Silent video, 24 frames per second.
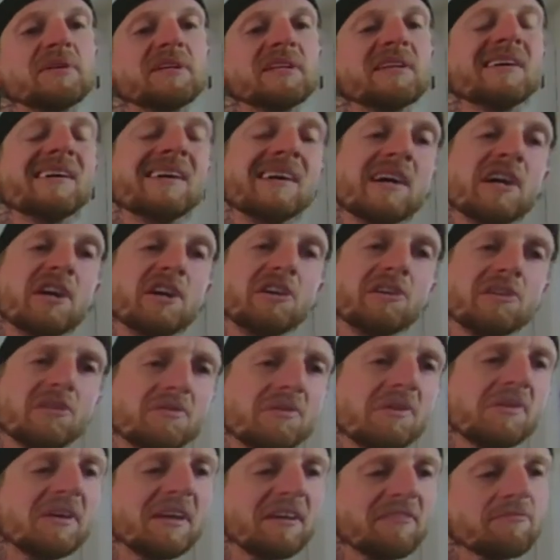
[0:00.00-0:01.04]
But,
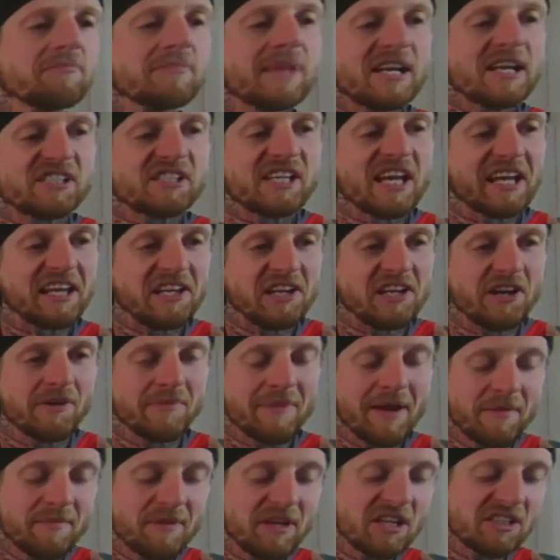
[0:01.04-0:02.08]
you give them that second
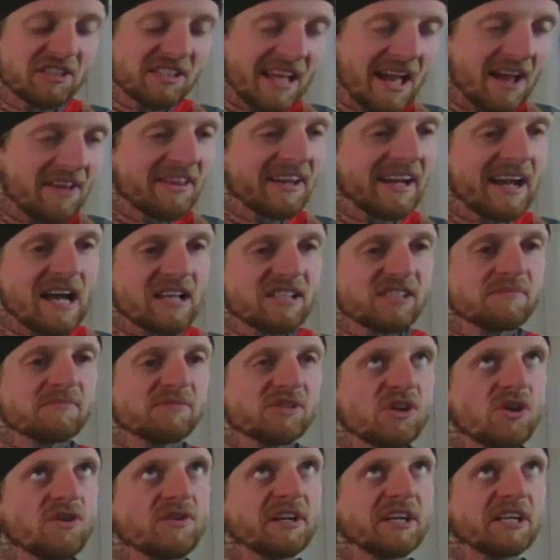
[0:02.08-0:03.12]
year, man, because now they got some
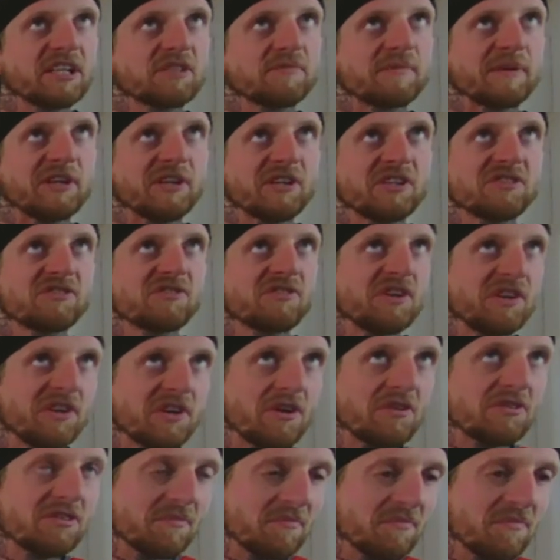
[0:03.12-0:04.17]
starting experience
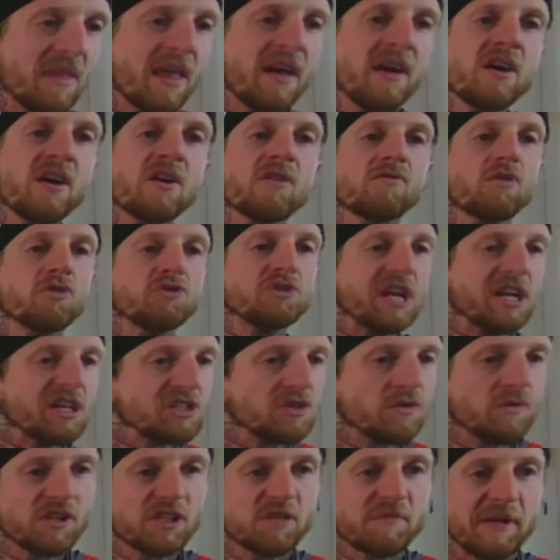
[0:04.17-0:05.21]
or, some
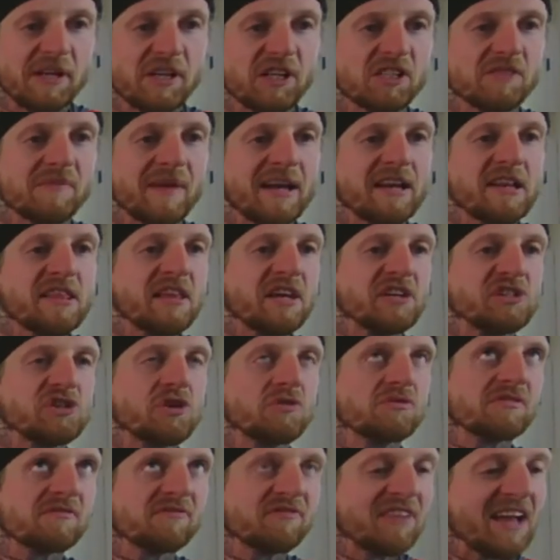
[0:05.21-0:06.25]
rotational experience, man, and they
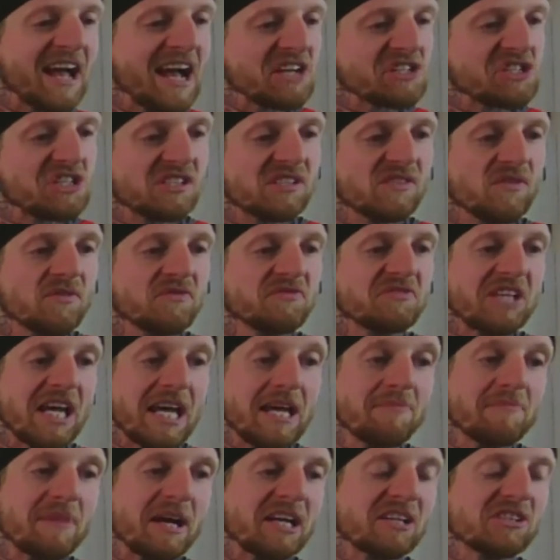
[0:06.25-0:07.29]
showed some flashes on
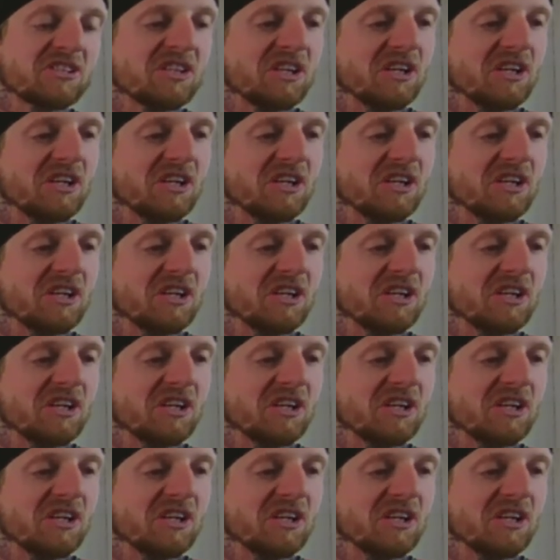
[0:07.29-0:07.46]
tape, man.